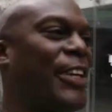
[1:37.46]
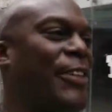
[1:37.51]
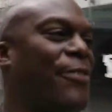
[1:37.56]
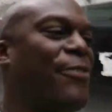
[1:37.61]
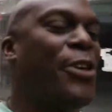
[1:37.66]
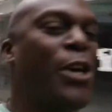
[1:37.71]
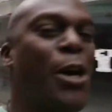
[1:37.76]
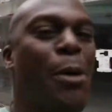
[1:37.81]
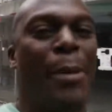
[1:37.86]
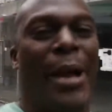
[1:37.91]

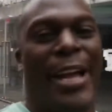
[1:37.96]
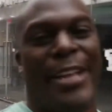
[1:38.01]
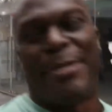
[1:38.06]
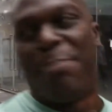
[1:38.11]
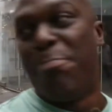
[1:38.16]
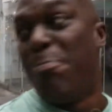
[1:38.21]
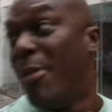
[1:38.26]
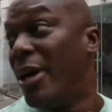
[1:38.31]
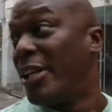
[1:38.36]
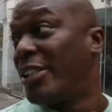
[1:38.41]
film as
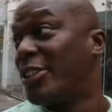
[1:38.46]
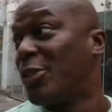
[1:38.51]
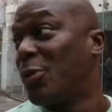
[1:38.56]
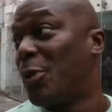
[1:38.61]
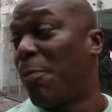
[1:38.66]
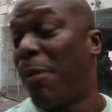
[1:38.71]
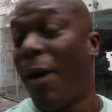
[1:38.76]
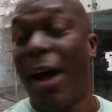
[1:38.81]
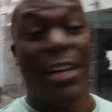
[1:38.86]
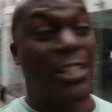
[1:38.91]
much as we
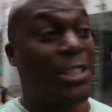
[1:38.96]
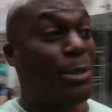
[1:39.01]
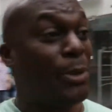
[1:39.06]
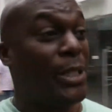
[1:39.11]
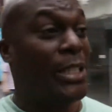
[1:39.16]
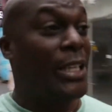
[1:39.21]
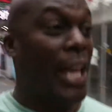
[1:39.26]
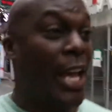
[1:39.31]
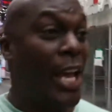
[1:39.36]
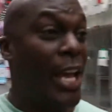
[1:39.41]
possibly
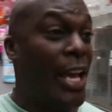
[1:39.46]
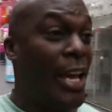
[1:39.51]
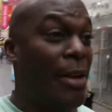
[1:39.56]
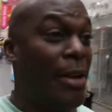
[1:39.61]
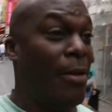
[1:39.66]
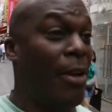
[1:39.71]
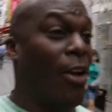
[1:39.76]
can.